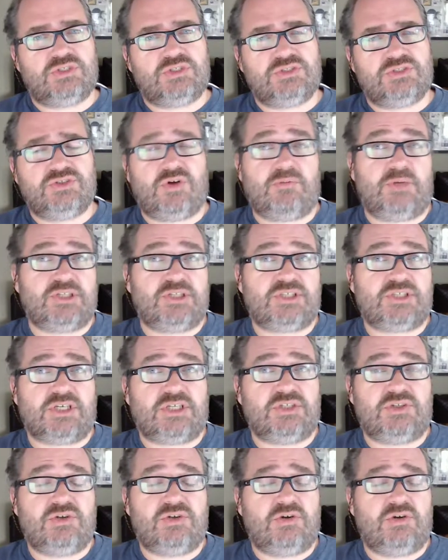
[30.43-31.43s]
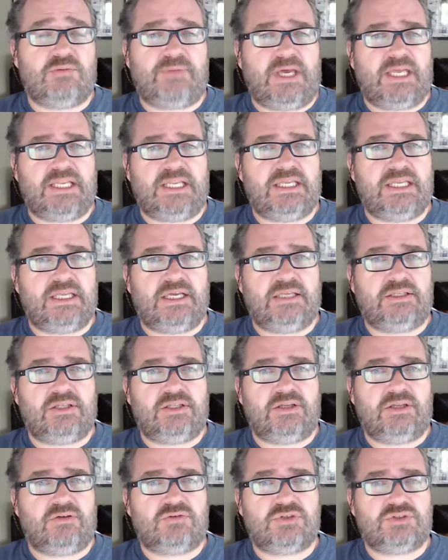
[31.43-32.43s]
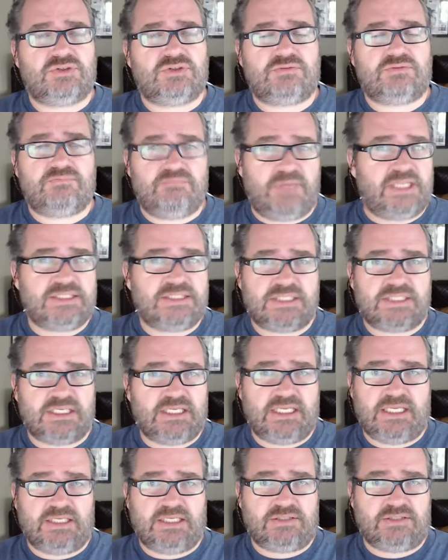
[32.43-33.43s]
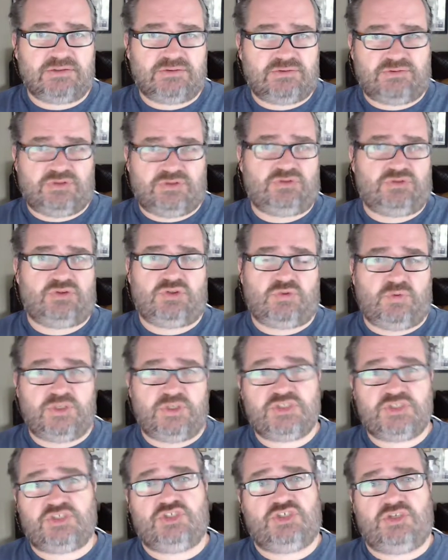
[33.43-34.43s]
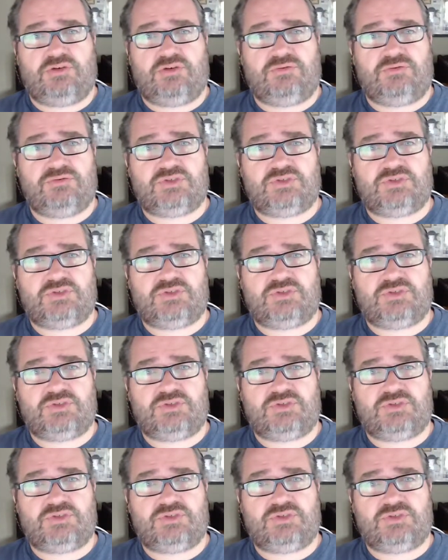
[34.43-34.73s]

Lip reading: There's not much I could do about it, because mentally it twists you.